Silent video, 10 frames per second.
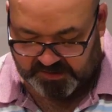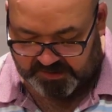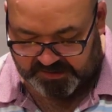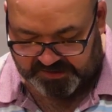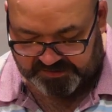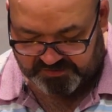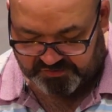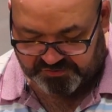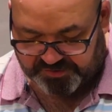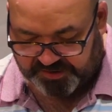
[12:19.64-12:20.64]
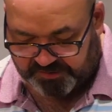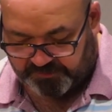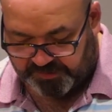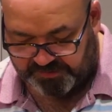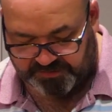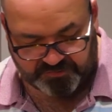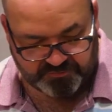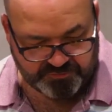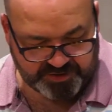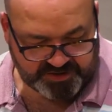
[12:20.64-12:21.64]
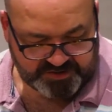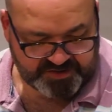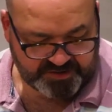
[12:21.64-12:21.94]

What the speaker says: and try it with Ryky's